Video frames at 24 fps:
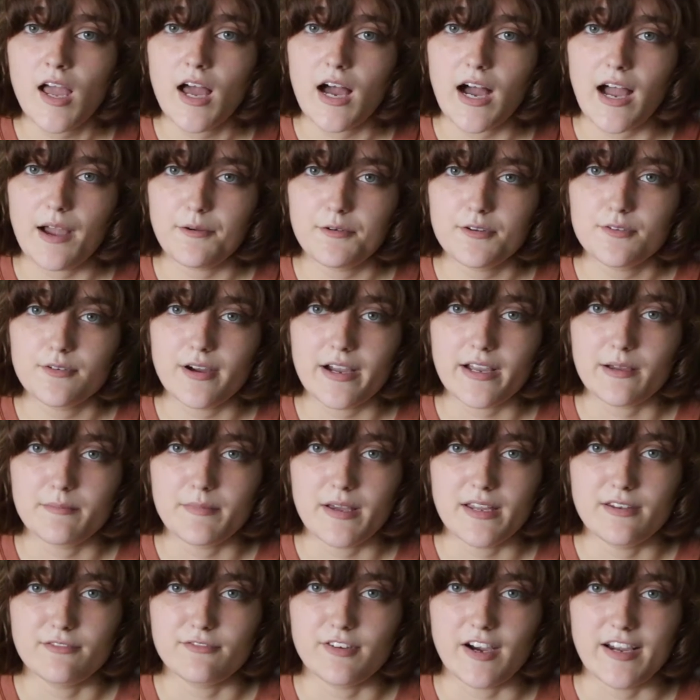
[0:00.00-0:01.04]
I would
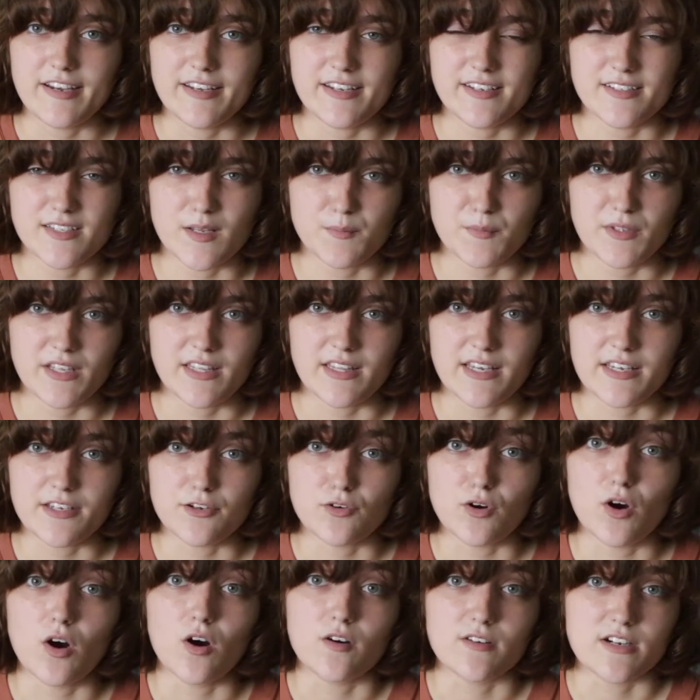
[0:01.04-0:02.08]
recommend finding something that
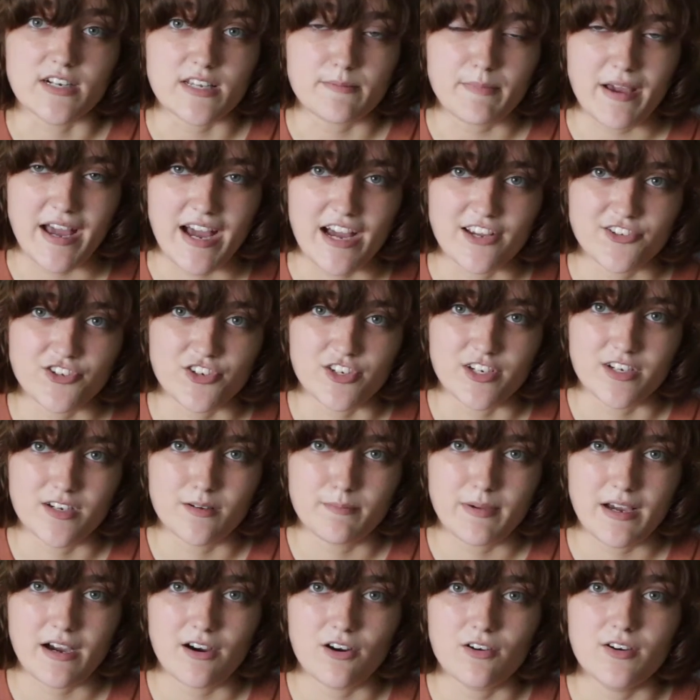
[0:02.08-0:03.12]
you're already passionate
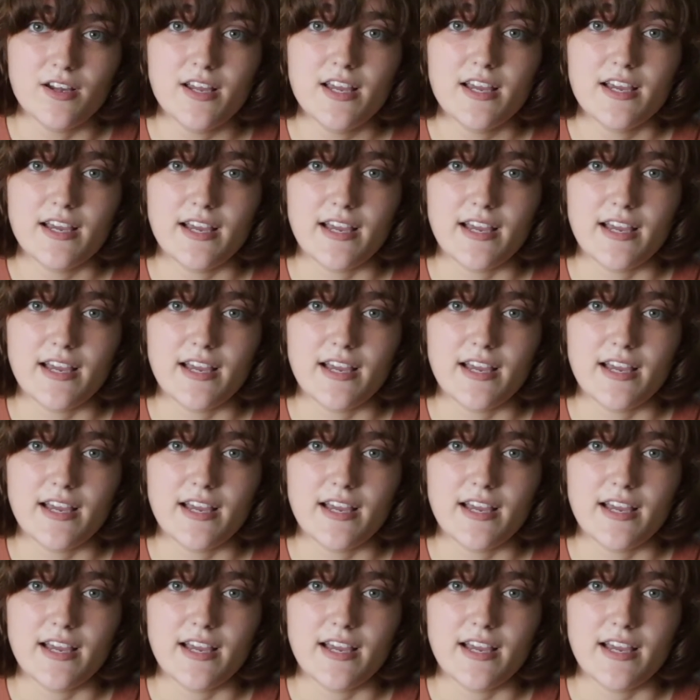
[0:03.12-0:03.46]
about